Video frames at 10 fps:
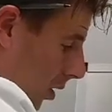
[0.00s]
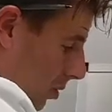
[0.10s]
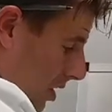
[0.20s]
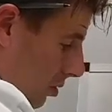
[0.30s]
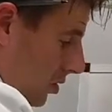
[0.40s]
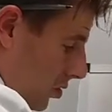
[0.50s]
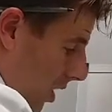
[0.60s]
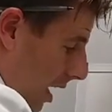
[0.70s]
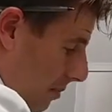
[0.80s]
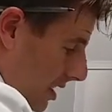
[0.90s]
which will
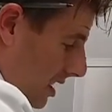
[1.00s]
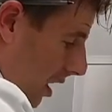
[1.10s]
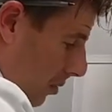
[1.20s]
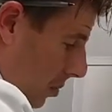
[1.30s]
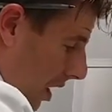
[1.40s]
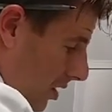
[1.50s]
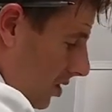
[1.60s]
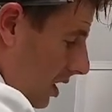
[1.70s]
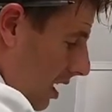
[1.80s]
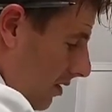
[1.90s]
drop the sound
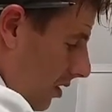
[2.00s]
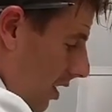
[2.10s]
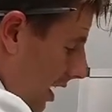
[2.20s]
pressure level